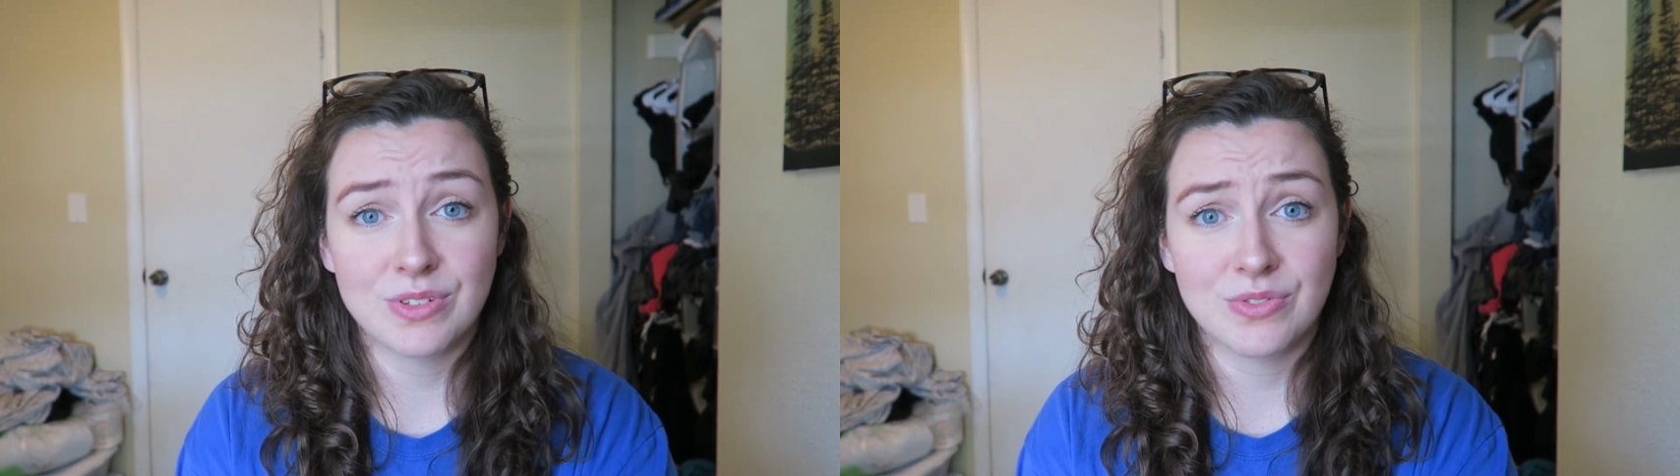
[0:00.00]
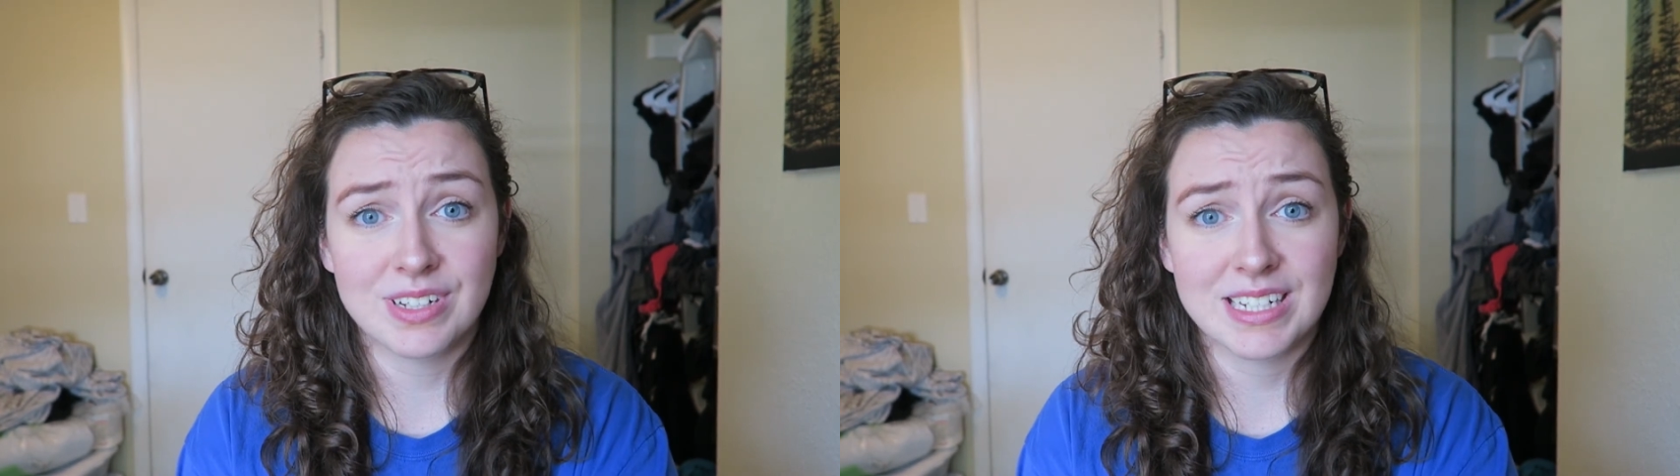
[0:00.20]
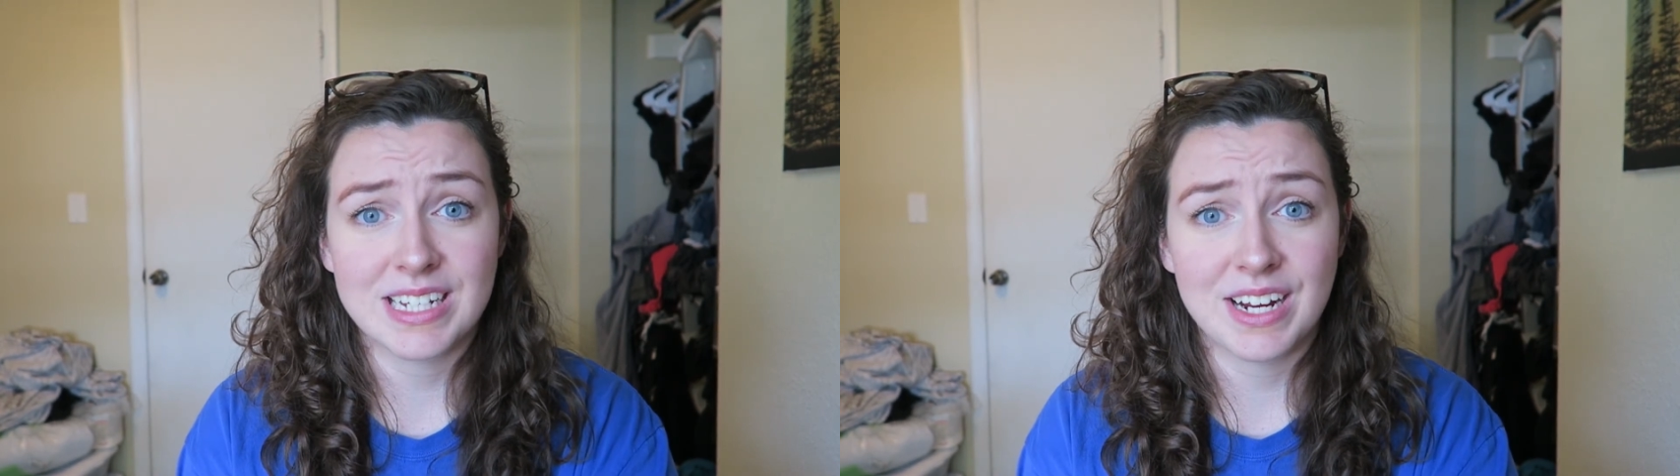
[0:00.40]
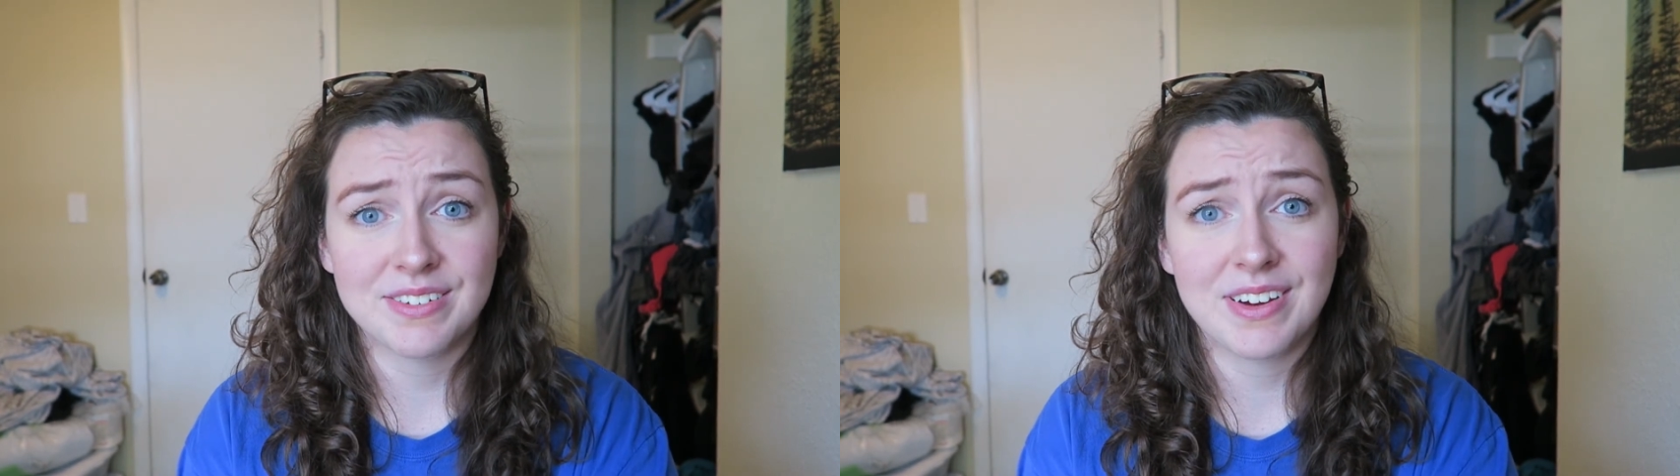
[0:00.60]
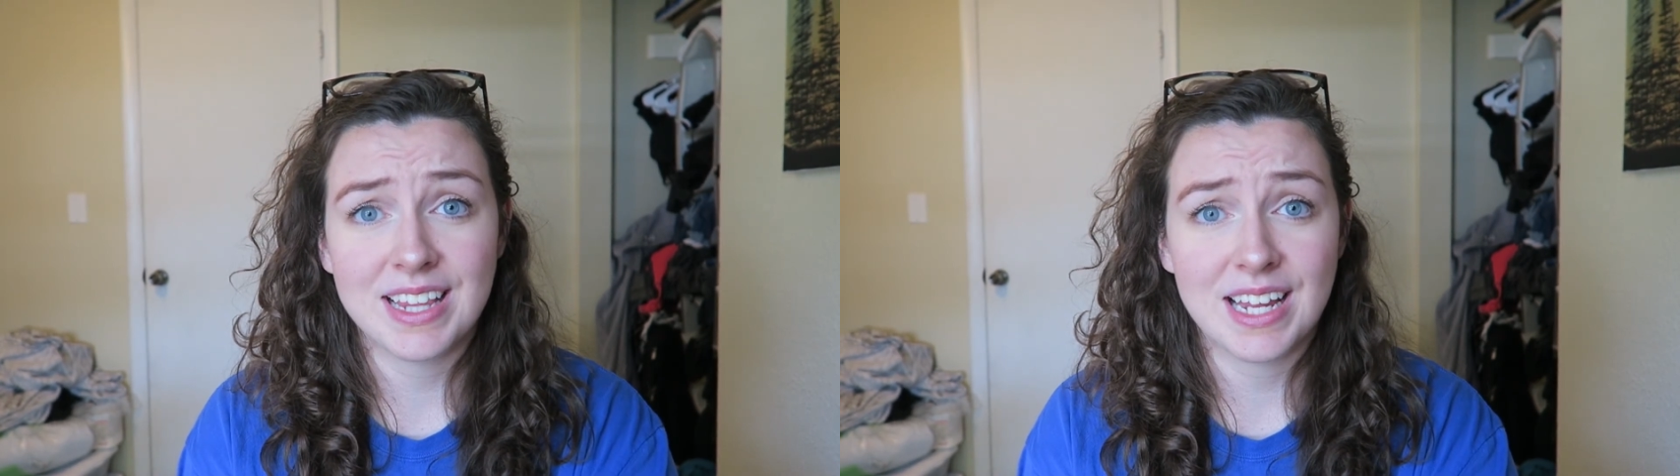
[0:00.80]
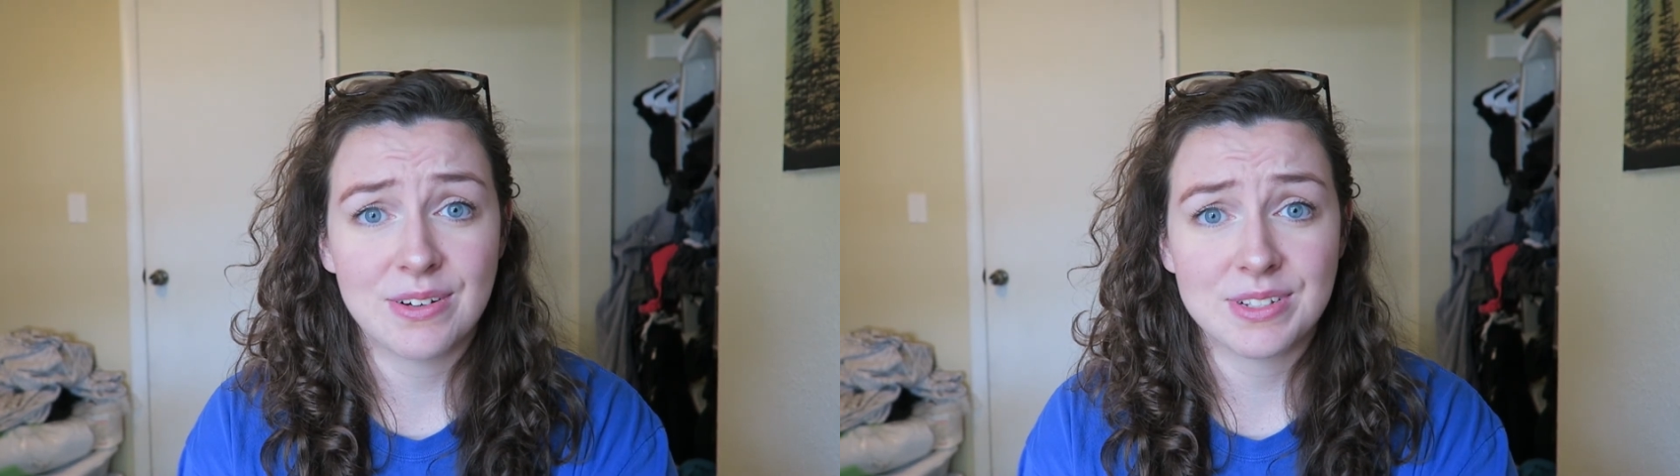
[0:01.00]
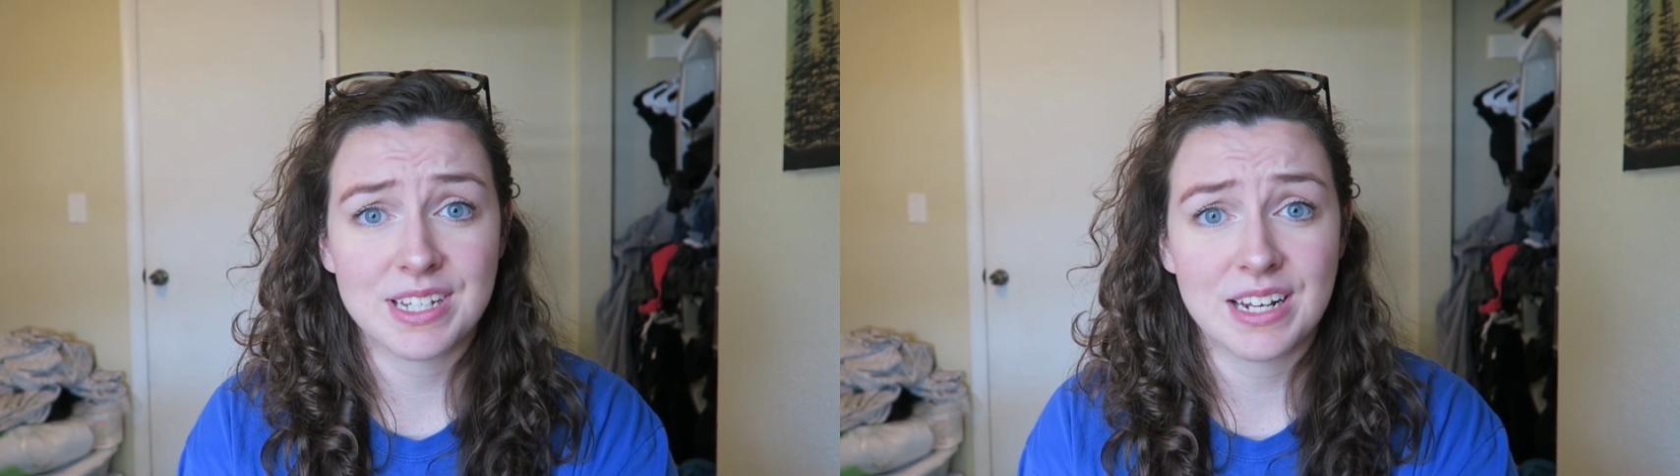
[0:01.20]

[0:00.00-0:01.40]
was really terrified that I was